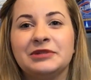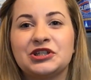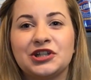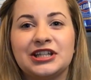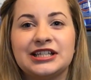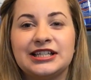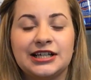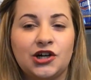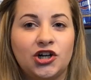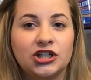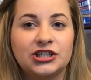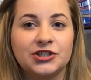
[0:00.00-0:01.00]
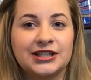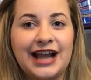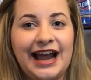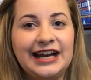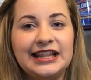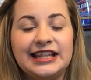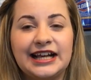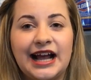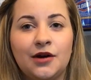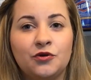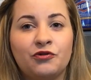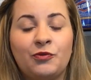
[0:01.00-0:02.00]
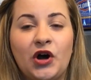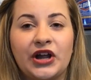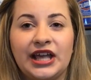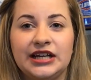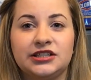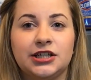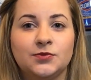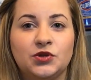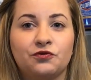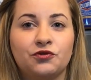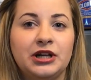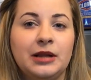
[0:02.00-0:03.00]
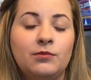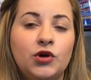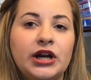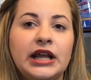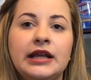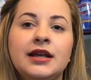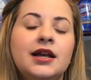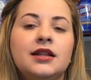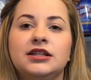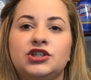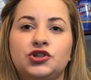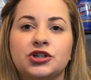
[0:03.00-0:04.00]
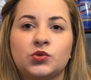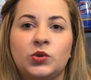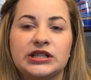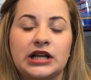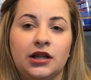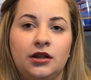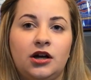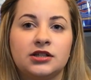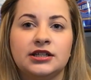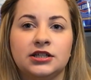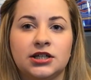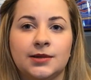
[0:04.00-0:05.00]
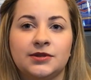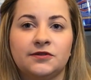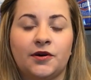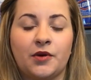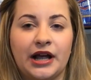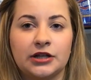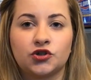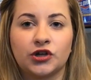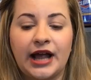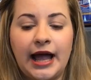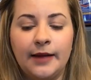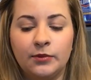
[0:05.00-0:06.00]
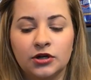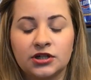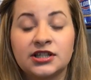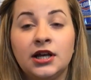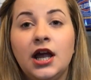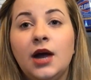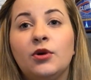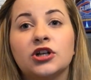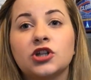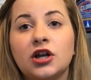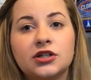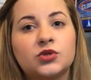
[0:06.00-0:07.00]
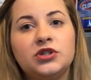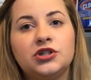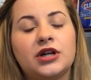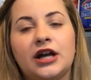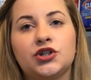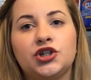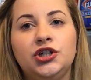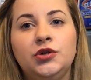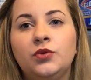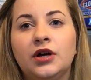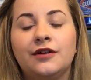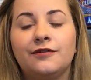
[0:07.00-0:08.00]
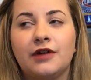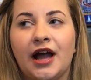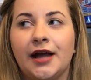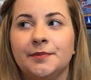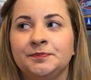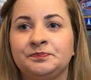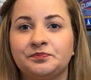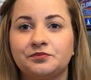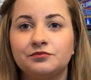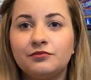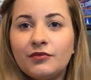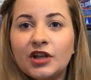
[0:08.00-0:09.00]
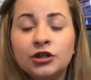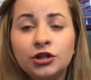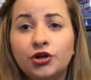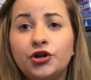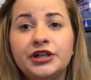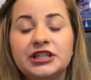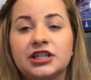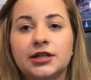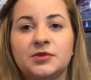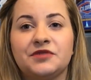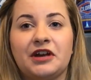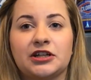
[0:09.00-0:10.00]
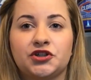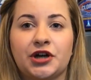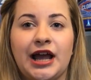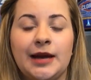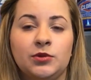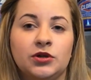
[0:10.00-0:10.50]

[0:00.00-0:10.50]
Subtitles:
so this didn't cost us anything out of pocket in terms of real money. This just was a loss in terms of our extra care bucks. But as long as we don't go too low in terms of extra care